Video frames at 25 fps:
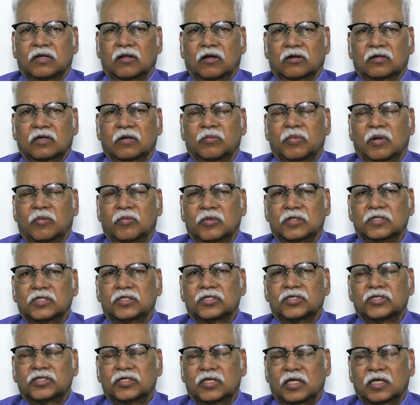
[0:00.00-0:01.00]
Dr.
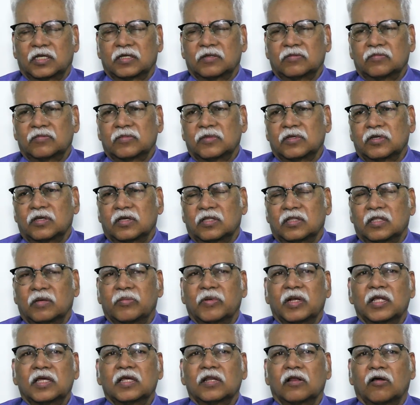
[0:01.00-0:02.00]
Brahmajit Singh, the
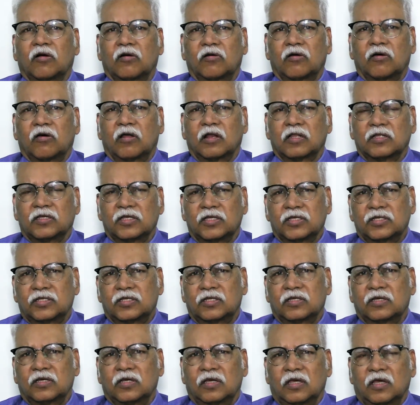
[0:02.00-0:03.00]
medical
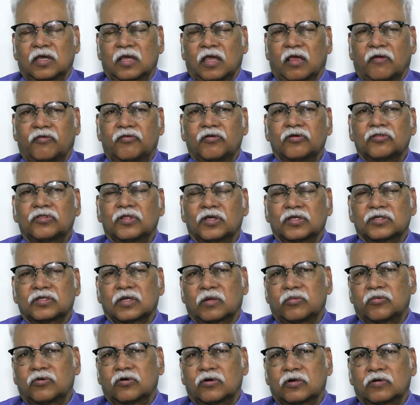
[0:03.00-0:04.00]
oncologist, a few things
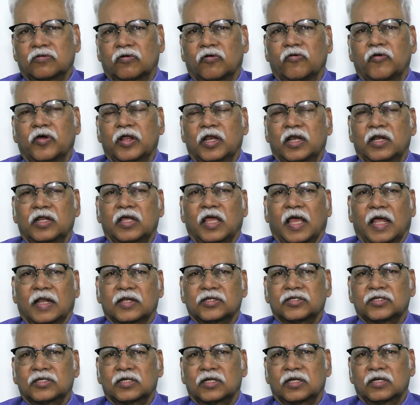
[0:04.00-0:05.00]
about ovarian
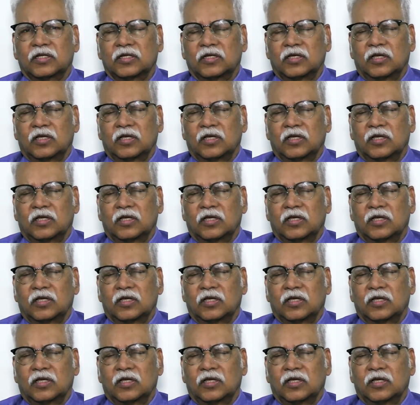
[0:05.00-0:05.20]
cancer,